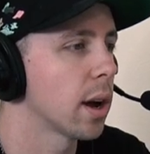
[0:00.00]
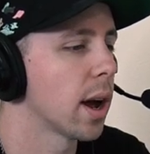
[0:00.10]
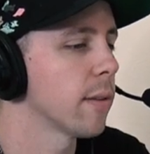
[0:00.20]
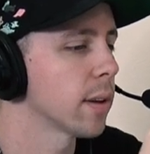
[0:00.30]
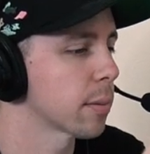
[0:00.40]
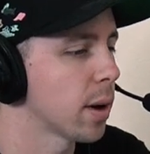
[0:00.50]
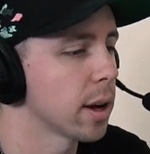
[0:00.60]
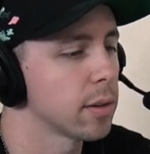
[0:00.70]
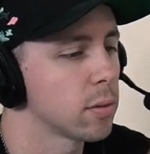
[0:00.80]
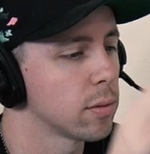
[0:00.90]
I have like
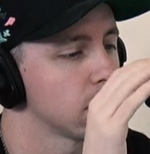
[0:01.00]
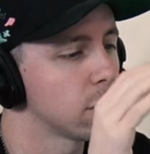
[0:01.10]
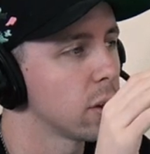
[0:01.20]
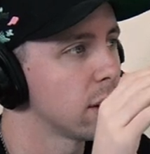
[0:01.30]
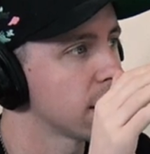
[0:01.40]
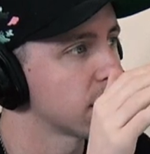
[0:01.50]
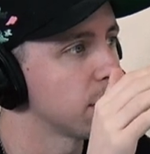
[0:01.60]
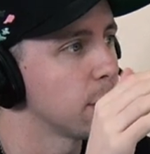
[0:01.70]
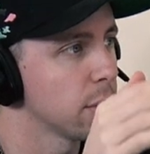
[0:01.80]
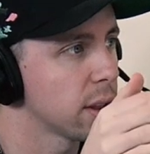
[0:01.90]
my Rolodex of
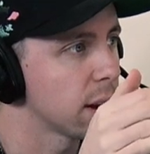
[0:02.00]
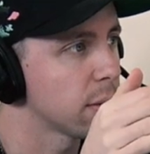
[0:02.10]
people that